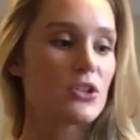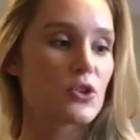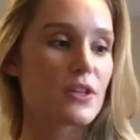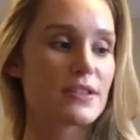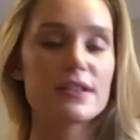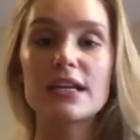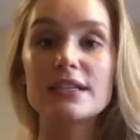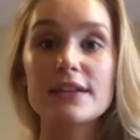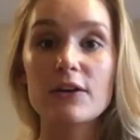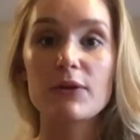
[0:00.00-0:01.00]
So this is
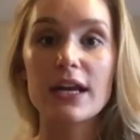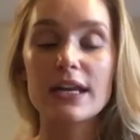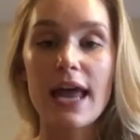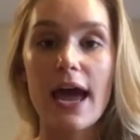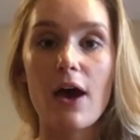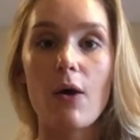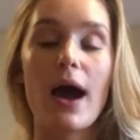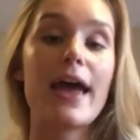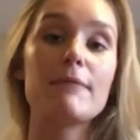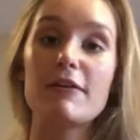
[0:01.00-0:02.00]
getting done right now.
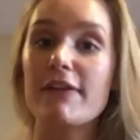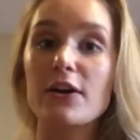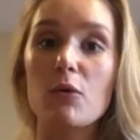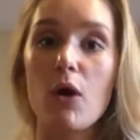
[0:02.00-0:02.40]
I have my final